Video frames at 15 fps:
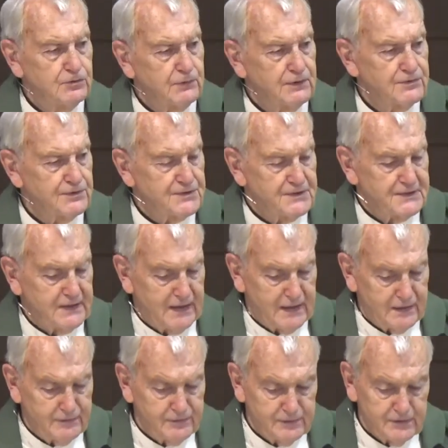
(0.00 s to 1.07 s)

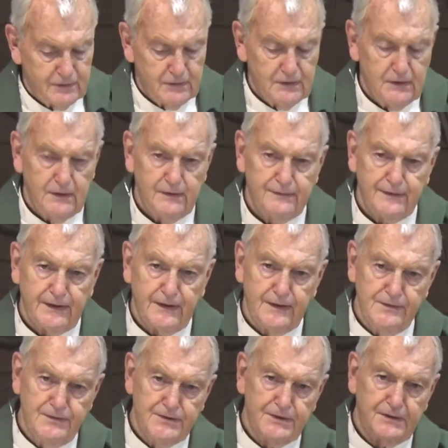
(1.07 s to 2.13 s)
understand the
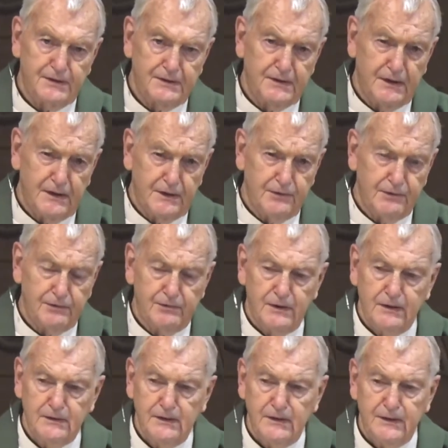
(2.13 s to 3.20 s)
incident here
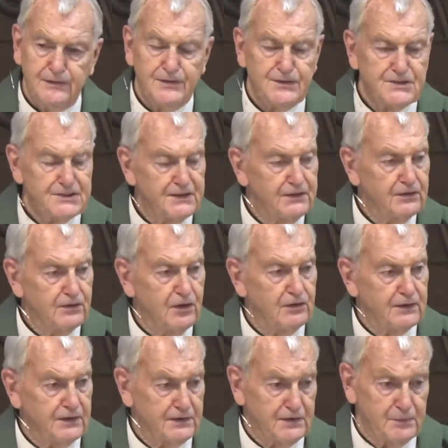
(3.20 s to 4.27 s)
in the synagogue
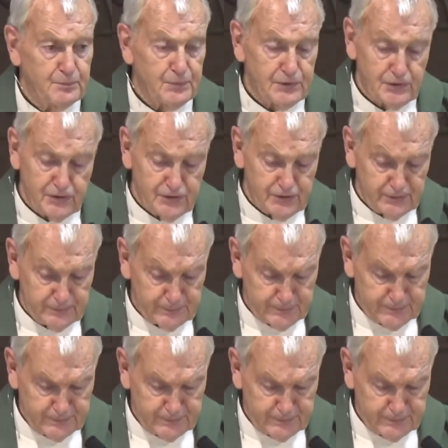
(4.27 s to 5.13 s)
at Capernaum,